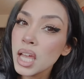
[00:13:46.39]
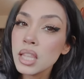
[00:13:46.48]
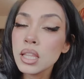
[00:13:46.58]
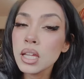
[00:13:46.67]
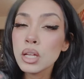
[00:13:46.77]

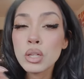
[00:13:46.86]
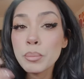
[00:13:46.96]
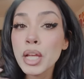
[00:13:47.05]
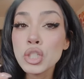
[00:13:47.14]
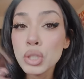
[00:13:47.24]
And it
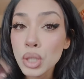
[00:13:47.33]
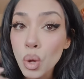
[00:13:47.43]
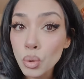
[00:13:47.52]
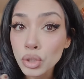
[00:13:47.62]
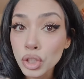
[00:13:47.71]
makes you look
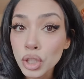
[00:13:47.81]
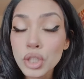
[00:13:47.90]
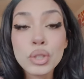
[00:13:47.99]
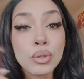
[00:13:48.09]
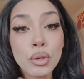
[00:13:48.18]
older,
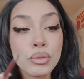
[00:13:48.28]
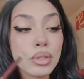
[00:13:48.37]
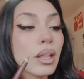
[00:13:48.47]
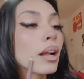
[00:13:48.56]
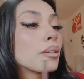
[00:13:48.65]
so don't
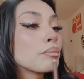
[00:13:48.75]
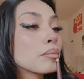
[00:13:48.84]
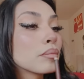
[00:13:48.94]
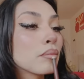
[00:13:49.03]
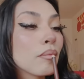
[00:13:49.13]
do that.
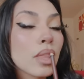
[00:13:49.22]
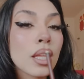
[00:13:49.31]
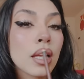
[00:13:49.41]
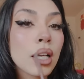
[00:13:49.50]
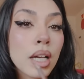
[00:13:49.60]

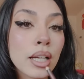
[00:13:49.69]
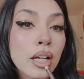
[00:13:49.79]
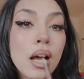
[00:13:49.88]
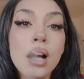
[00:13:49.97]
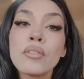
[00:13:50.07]
Cut
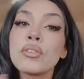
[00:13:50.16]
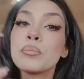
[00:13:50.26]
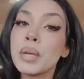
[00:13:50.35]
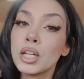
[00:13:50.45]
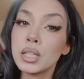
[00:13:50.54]
it off,
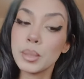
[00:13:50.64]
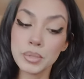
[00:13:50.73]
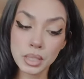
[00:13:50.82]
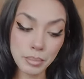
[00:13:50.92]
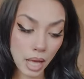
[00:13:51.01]
make your
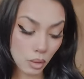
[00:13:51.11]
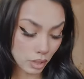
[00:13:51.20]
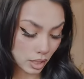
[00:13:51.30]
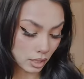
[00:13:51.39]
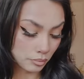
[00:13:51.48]
lips look
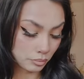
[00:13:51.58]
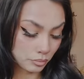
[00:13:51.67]
pouty.